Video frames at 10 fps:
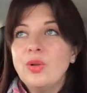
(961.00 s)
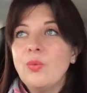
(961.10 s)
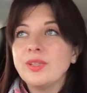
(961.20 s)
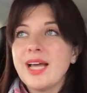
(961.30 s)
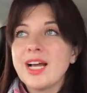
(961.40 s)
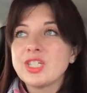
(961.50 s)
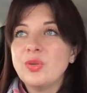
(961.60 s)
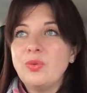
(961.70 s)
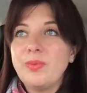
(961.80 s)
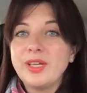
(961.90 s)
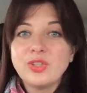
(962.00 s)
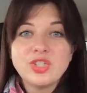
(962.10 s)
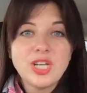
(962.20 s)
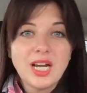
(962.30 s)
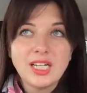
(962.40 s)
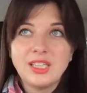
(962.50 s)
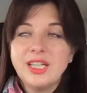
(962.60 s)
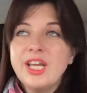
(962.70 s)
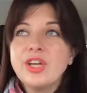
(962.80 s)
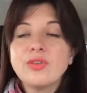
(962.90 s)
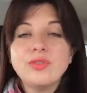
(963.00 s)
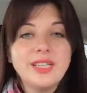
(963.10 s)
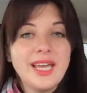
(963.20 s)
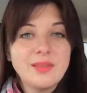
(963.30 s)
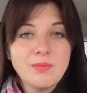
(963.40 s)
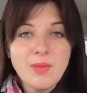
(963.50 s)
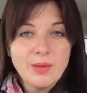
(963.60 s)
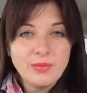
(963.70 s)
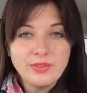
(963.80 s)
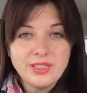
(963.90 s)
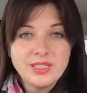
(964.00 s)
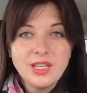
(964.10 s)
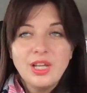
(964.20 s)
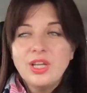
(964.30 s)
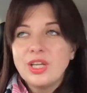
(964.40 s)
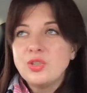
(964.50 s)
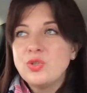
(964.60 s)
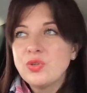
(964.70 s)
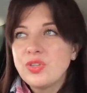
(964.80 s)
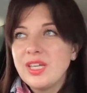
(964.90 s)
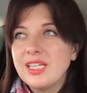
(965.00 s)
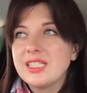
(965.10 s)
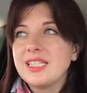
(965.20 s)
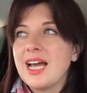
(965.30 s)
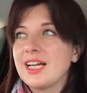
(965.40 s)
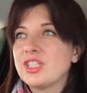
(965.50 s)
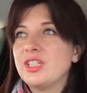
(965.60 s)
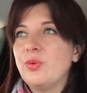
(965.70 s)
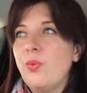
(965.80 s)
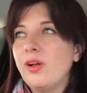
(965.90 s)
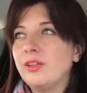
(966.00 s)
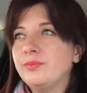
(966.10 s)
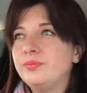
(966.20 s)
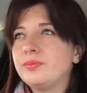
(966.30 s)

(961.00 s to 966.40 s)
what actually will make you chuckle, create memories, and do things that actually will